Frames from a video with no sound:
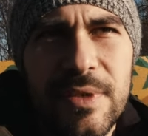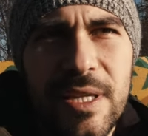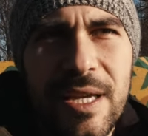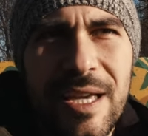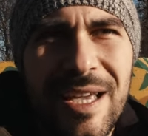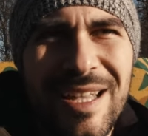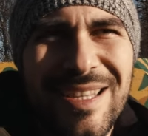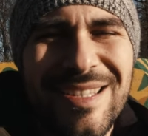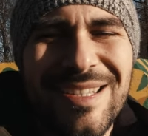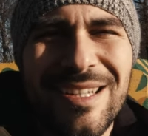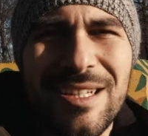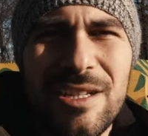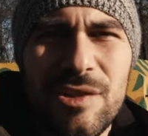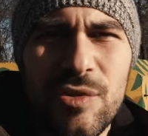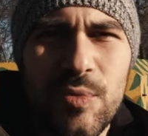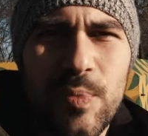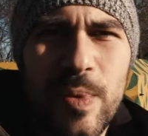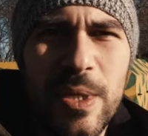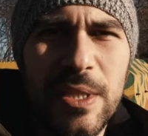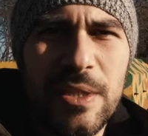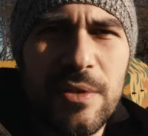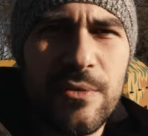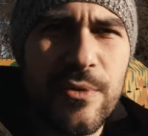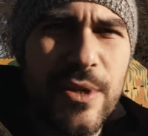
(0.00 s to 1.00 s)
it's a little
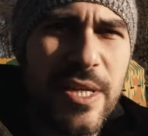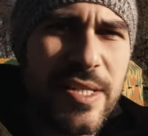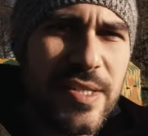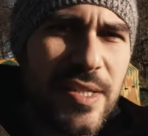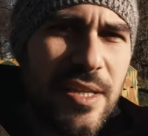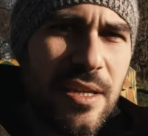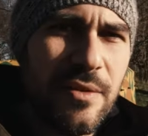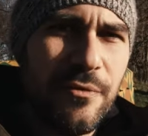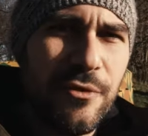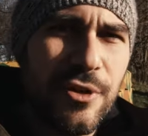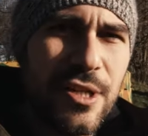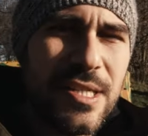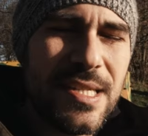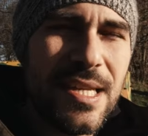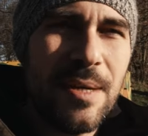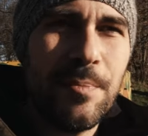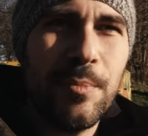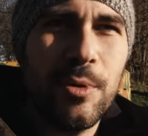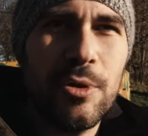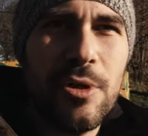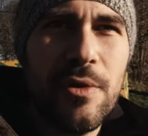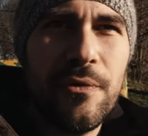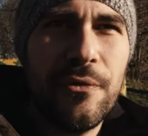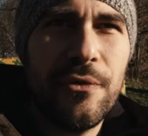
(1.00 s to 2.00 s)
bit risky. For
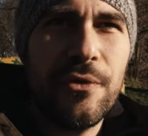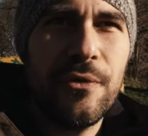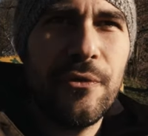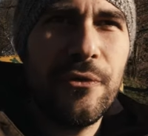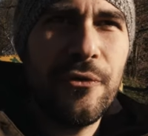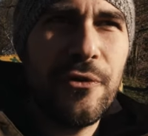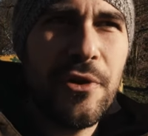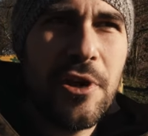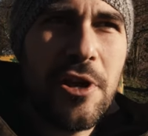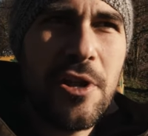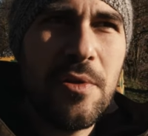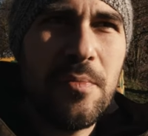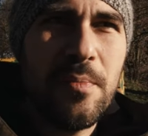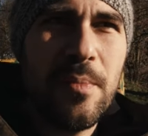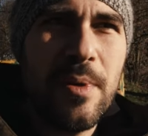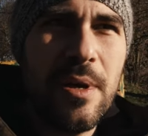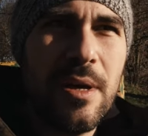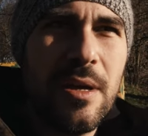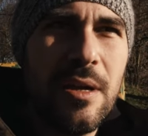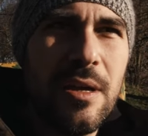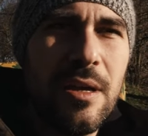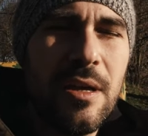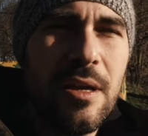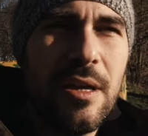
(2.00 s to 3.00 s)
example, if you
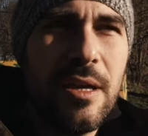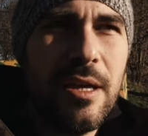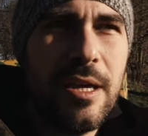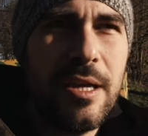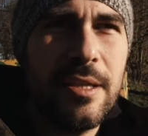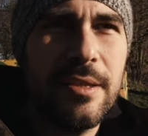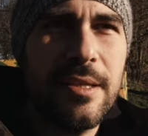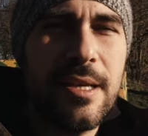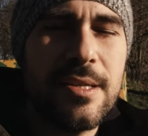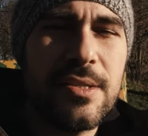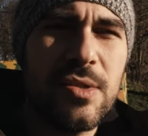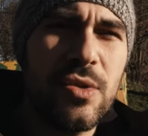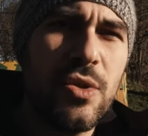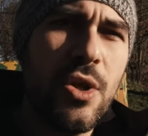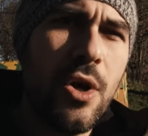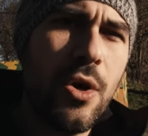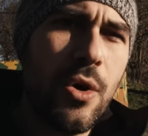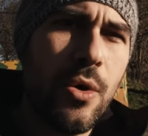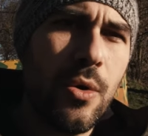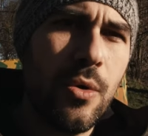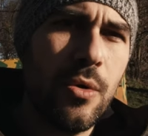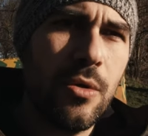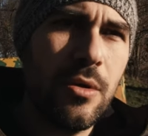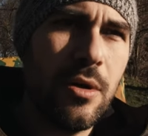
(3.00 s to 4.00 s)
film in the
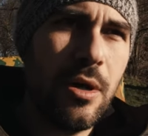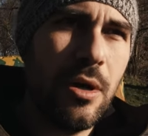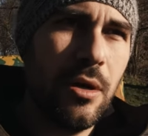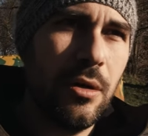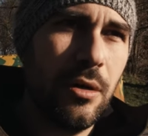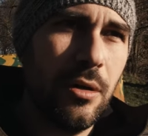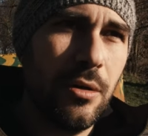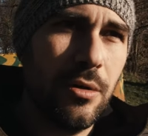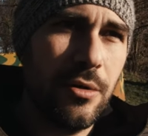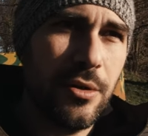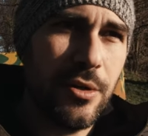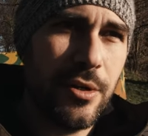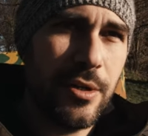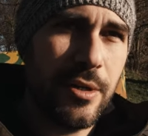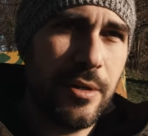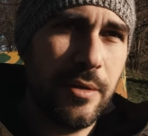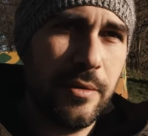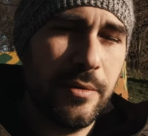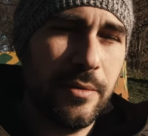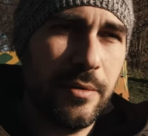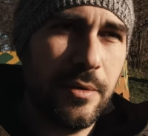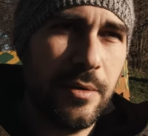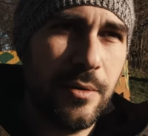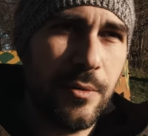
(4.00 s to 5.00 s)
snow or
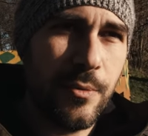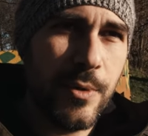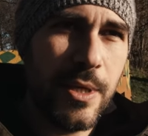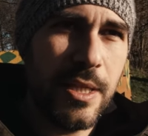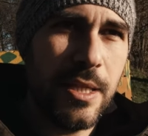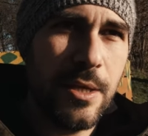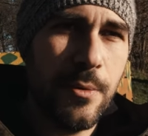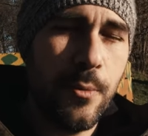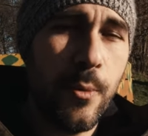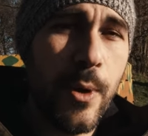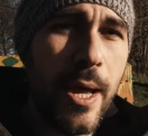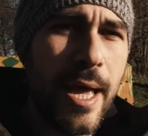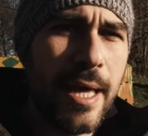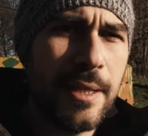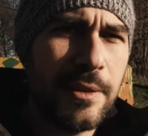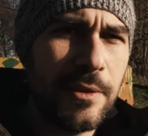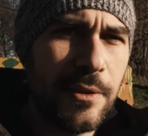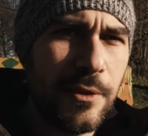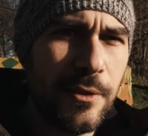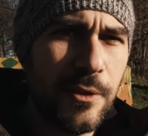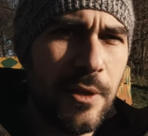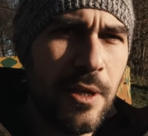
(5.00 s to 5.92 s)
in really wet